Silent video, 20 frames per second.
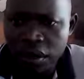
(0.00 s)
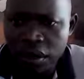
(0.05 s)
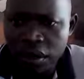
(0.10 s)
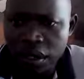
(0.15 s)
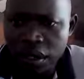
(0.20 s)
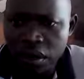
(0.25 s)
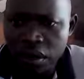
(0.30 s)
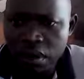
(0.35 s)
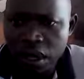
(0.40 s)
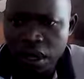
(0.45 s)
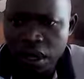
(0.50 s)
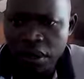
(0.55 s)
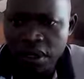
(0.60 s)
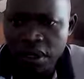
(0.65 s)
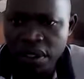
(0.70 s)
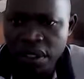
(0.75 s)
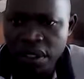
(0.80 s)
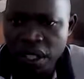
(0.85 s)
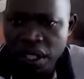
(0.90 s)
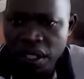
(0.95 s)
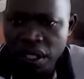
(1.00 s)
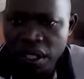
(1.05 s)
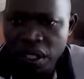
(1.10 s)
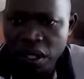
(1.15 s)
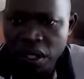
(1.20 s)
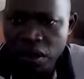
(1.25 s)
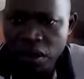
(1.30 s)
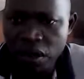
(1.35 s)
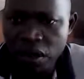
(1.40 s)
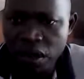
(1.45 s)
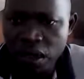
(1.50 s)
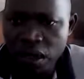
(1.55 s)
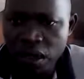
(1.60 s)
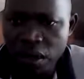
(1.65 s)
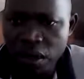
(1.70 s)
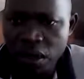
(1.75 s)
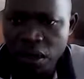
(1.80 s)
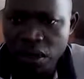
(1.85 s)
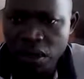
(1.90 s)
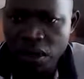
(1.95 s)
Maybe insert a new
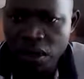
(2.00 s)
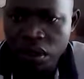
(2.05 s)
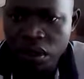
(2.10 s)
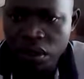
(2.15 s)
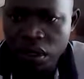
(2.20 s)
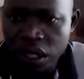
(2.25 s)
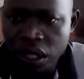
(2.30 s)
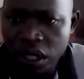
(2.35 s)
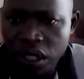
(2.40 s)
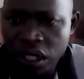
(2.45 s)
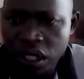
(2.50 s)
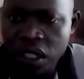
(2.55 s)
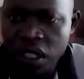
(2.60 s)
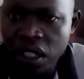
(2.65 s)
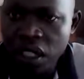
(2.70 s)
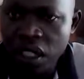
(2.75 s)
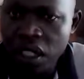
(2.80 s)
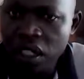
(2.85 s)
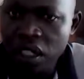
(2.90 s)
equation. I click here.